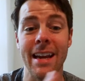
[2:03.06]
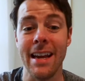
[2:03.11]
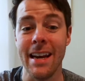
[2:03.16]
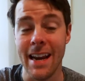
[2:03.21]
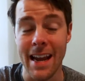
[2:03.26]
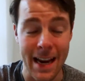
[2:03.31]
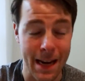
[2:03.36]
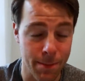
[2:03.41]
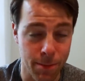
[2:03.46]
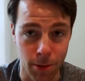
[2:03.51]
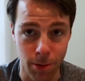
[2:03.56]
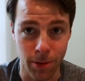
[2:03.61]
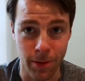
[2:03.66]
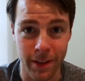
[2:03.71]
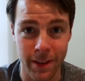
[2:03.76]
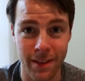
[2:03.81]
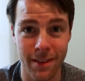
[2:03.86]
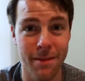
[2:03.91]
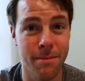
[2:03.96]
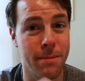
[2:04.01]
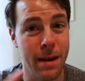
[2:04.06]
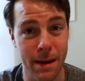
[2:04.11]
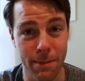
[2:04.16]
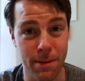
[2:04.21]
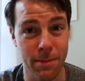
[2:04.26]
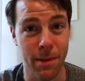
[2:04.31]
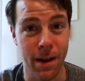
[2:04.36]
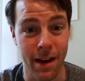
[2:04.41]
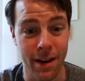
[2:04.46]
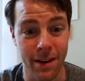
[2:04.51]
enabled
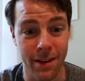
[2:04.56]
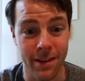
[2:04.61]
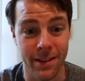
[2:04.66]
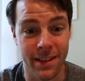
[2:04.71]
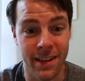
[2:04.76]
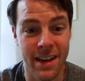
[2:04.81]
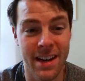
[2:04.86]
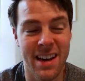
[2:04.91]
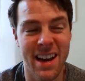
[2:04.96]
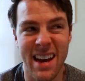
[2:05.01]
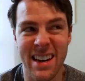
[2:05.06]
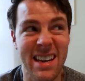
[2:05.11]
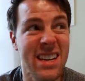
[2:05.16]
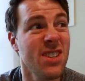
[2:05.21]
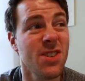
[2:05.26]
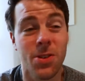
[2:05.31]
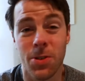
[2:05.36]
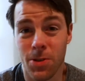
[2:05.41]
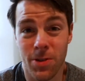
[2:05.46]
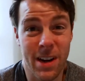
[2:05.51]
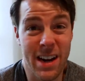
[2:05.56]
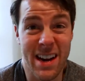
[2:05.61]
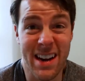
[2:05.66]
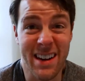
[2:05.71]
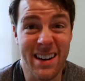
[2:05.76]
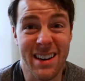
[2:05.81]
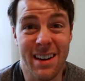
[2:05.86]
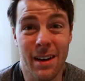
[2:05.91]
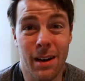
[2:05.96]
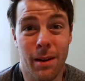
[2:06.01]
baby monitors. And these are
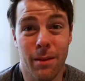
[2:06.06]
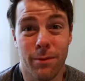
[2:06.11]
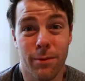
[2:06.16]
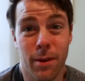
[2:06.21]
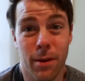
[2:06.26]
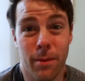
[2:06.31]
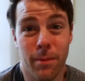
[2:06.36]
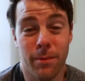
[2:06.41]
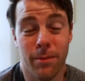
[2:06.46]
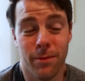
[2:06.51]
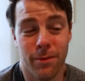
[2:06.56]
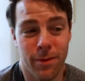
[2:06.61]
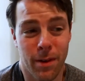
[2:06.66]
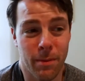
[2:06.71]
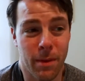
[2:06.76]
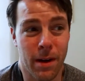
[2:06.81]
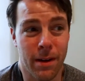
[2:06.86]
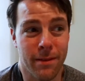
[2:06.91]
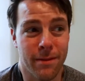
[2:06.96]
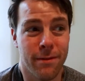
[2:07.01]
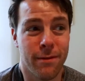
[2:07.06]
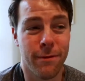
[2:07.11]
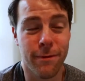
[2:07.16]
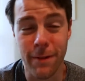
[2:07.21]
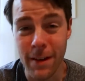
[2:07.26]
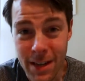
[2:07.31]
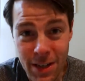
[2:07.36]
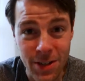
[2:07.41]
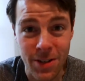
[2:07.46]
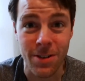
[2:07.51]
great from a
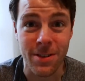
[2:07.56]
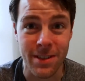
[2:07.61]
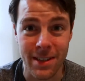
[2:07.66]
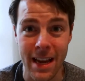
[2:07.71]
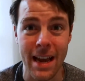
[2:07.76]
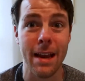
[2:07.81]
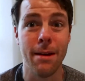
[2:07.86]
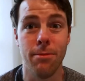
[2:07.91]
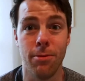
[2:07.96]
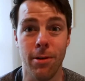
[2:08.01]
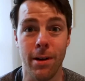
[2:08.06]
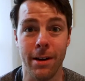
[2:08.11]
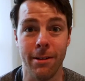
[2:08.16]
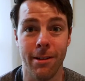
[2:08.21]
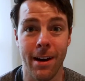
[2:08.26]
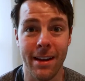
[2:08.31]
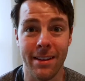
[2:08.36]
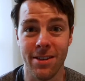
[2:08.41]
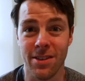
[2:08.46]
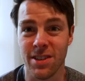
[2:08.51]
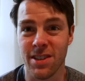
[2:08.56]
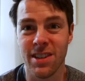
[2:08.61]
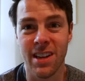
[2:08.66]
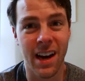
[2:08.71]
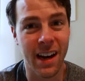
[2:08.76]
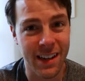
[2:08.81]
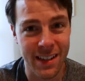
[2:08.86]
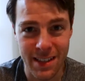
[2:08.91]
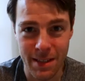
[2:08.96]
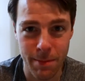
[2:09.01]
feature standpoint, right? There's
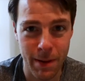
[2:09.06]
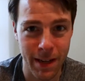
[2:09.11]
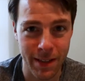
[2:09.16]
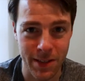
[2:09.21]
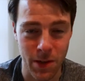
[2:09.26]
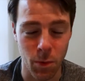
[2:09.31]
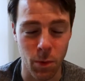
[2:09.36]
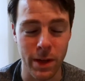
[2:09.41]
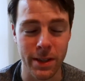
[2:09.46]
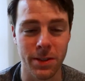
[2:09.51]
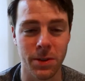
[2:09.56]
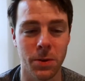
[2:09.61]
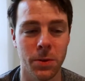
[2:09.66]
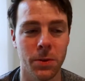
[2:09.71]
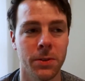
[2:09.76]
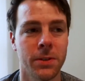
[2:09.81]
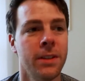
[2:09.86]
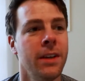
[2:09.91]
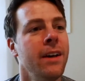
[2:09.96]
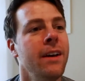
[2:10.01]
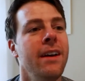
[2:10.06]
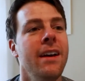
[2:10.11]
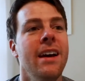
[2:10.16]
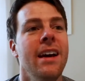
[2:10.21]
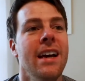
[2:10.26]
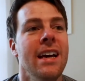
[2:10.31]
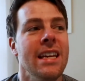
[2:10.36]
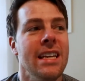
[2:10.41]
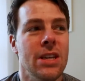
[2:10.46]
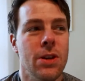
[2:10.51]
tons of bells and whistles.
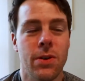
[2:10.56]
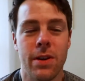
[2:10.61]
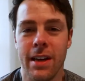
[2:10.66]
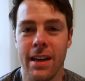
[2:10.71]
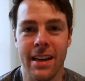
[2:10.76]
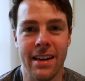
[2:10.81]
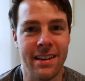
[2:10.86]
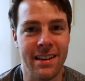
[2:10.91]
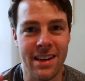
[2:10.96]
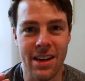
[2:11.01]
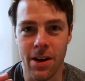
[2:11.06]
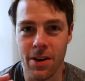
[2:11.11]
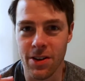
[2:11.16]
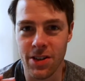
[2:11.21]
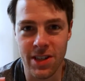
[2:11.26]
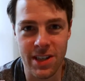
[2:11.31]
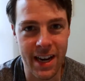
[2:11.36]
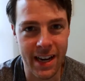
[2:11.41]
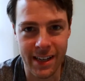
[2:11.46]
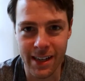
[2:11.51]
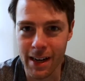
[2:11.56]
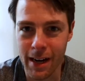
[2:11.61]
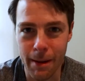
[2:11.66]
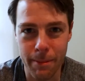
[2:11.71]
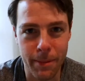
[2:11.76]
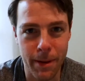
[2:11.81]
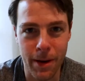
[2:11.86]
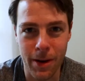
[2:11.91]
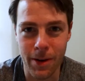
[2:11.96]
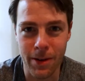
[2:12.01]
You can, check
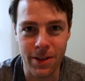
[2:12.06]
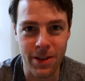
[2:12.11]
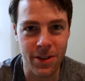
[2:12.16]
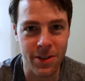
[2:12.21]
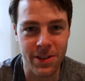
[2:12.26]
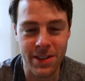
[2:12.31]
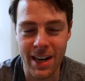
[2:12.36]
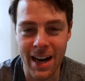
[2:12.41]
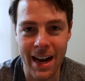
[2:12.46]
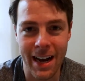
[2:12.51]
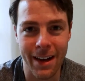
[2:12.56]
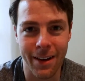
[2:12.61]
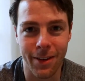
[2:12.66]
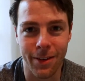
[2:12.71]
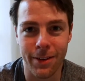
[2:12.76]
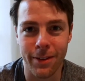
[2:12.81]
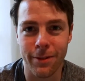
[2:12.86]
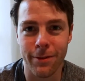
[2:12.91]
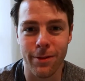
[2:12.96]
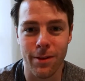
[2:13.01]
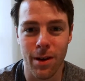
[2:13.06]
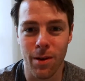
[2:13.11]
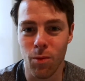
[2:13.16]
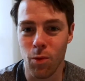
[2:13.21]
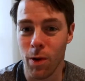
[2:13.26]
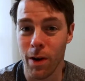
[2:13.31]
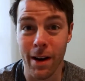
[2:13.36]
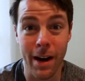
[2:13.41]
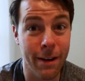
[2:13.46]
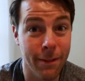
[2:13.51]
up on your child from
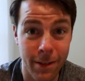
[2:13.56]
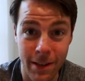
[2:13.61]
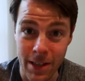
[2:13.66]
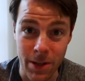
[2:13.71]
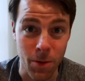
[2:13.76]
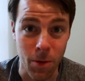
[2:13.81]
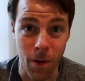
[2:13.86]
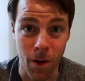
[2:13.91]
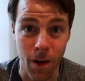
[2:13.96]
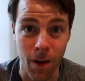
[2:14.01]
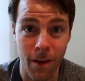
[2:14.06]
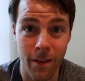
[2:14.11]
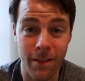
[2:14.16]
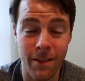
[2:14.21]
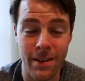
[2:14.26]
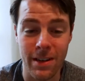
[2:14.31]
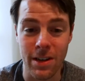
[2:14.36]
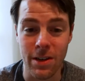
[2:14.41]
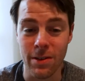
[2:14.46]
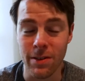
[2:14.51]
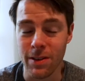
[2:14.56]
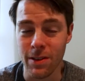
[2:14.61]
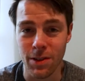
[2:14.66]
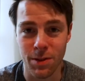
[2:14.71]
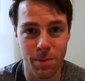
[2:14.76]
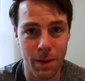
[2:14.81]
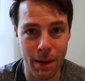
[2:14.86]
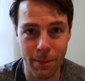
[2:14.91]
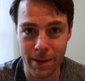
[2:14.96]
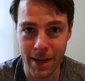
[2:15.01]
wherever you are. There's
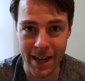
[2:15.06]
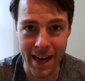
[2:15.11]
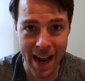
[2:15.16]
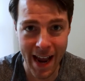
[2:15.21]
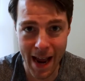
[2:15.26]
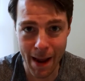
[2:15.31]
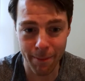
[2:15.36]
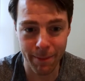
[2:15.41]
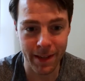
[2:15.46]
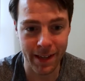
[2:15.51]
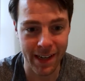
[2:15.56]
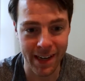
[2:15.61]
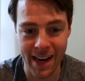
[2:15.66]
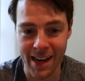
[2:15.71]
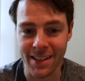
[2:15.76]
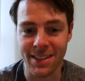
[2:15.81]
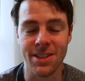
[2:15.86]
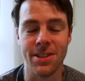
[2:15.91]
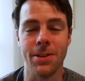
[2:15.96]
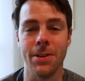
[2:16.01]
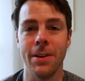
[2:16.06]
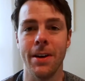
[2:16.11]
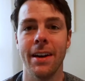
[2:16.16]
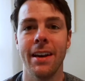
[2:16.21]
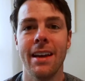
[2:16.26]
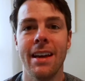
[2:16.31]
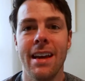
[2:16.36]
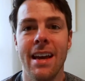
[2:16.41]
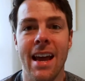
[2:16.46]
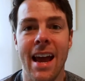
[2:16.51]
probably an app that connects to
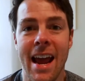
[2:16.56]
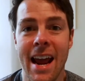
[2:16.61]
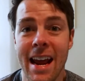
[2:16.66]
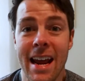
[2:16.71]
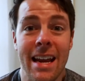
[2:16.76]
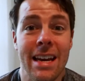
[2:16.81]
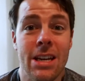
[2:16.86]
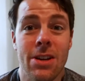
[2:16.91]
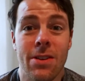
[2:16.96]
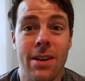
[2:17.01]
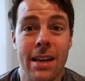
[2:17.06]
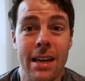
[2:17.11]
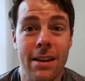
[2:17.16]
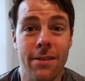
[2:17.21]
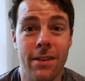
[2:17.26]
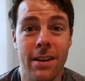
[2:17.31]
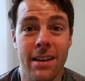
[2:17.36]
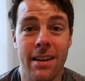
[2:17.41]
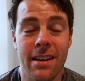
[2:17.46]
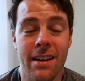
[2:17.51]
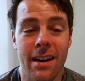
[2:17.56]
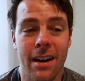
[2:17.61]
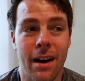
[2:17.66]
it, and you could even